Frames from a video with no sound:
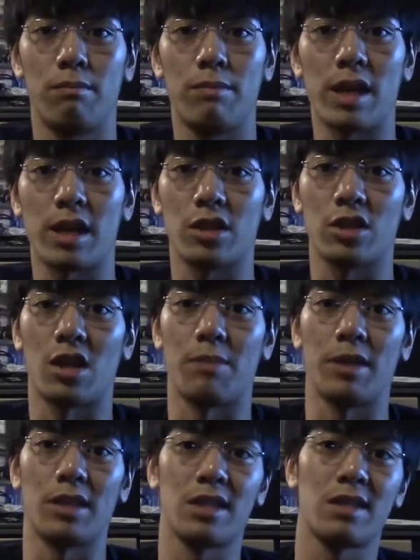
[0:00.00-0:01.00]
Back on
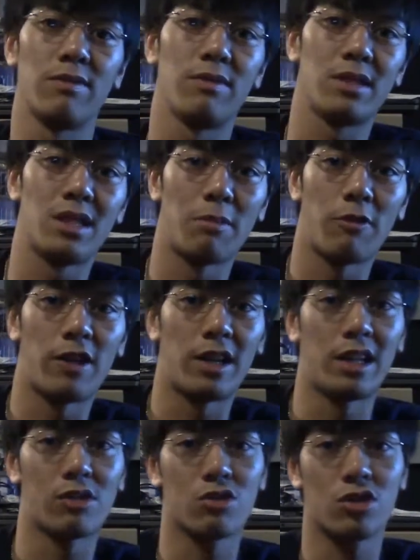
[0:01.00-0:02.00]
topic, this simplified
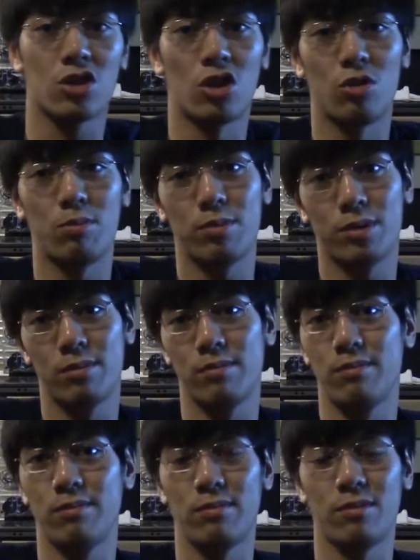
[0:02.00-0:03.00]
electroscope
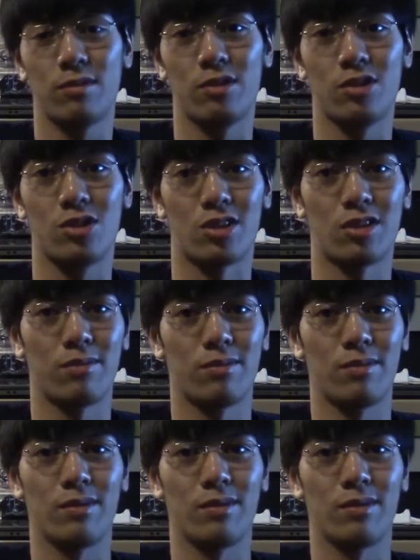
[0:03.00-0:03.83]
doesn't